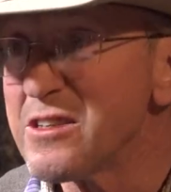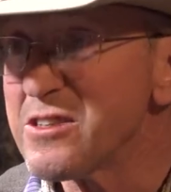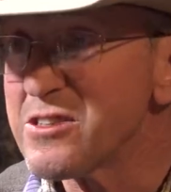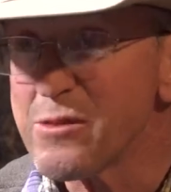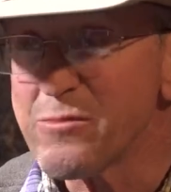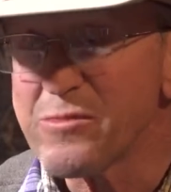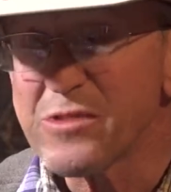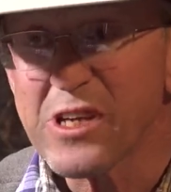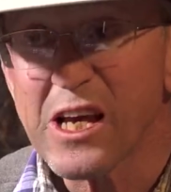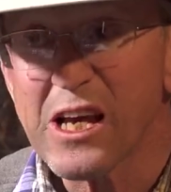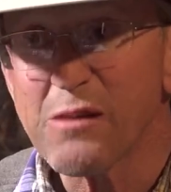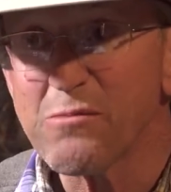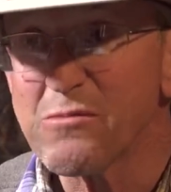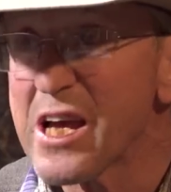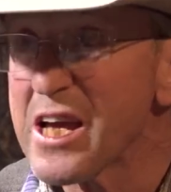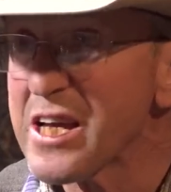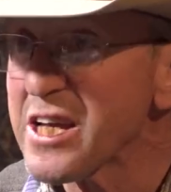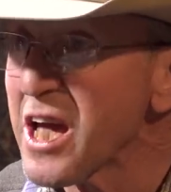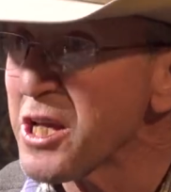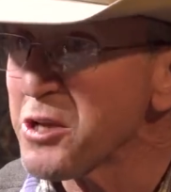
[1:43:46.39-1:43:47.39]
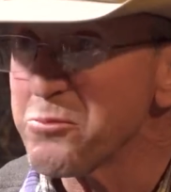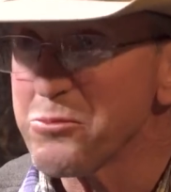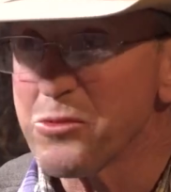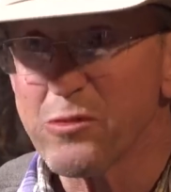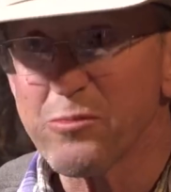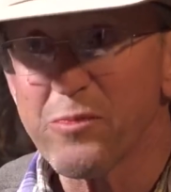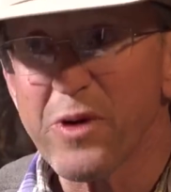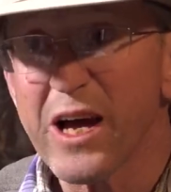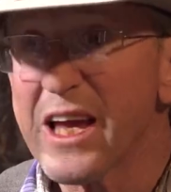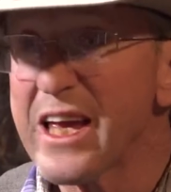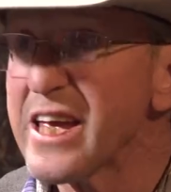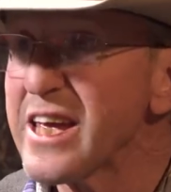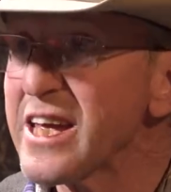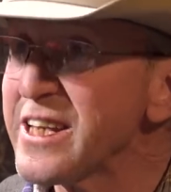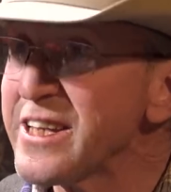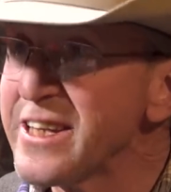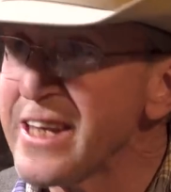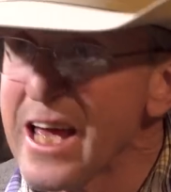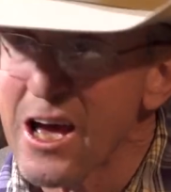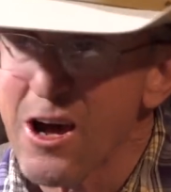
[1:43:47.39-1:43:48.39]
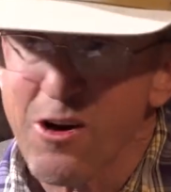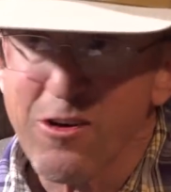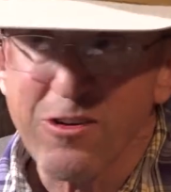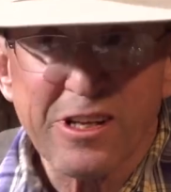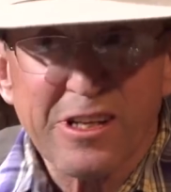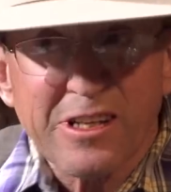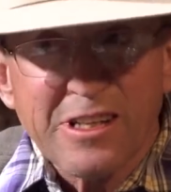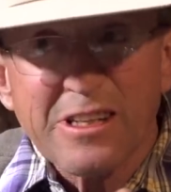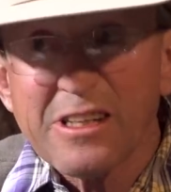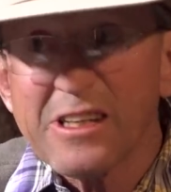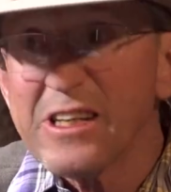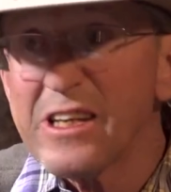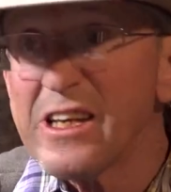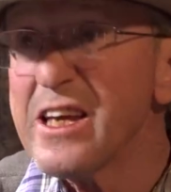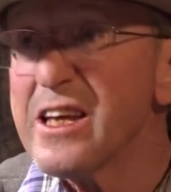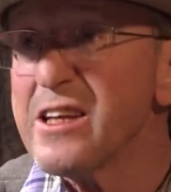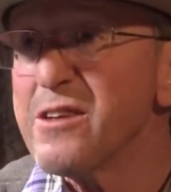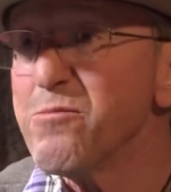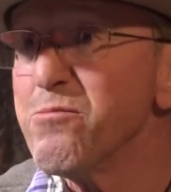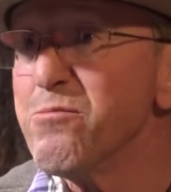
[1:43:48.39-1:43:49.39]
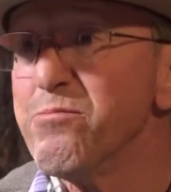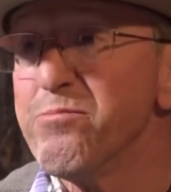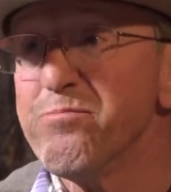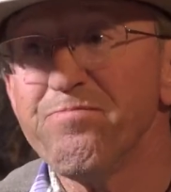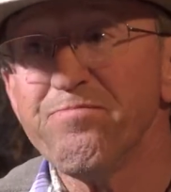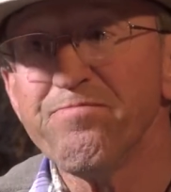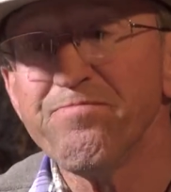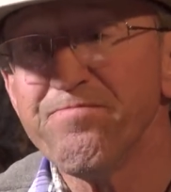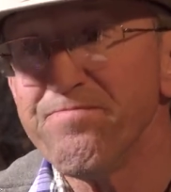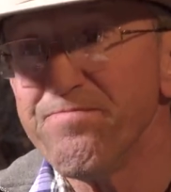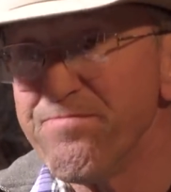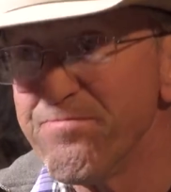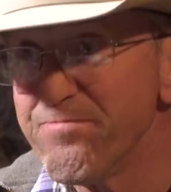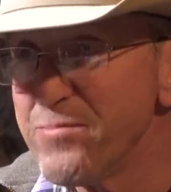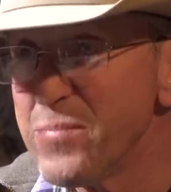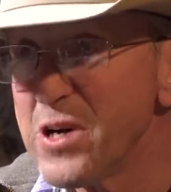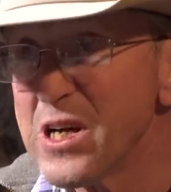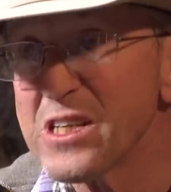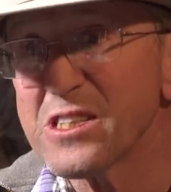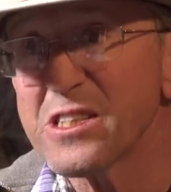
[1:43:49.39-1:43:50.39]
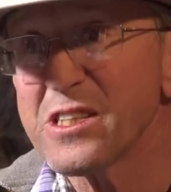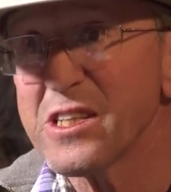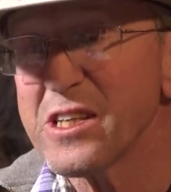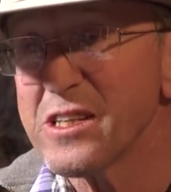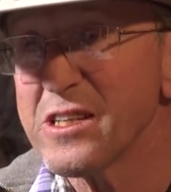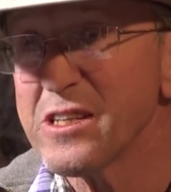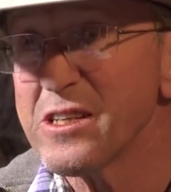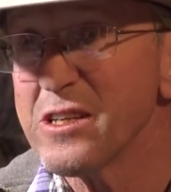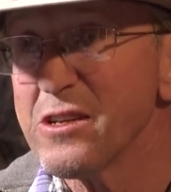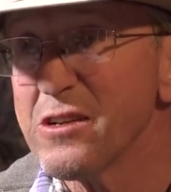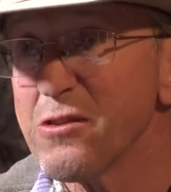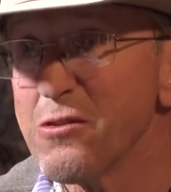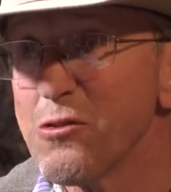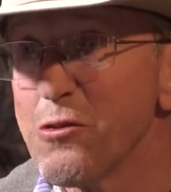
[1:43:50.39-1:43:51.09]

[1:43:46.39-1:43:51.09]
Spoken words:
and sometimes I got to put my head down and bust it,